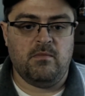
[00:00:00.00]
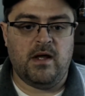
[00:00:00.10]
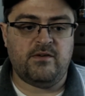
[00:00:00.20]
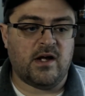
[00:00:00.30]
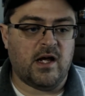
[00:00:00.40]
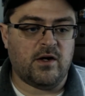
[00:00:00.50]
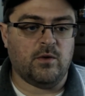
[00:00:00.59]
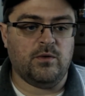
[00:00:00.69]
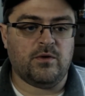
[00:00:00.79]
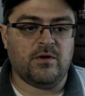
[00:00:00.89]
As I got
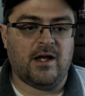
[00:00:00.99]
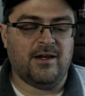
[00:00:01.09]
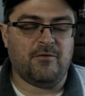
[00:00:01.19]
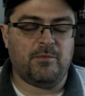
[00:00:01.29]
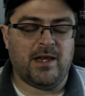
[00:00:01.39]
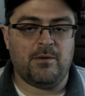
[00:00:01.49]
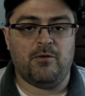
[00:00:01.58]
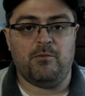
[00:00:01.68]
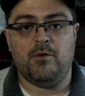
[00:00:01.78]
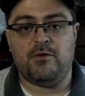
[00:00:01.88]
older, I loved playing
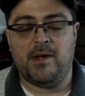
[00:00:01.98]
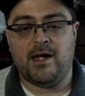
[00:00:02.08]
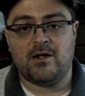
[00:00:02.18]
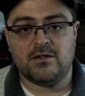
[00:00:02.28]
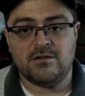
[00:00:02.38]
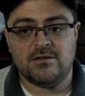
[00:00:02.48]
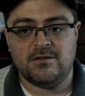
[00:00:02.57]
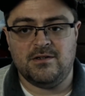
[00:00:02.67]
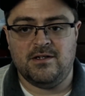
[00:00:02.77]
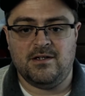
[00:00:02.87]
with Movie Maker,
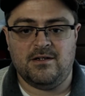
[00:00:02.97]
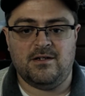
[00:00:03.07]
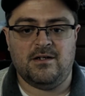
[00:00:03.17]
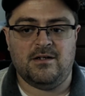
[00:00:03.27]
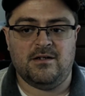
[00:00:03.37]
and